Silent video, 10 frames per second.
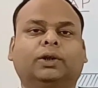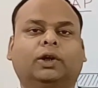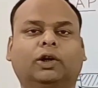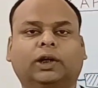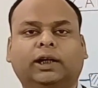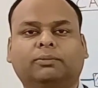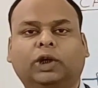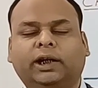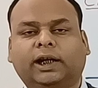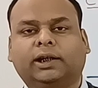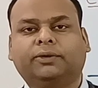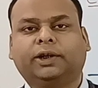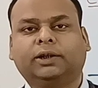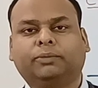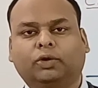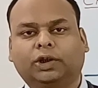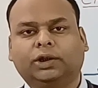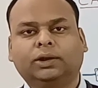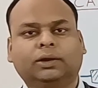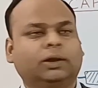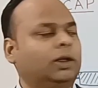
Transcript: or catabolite activating protein,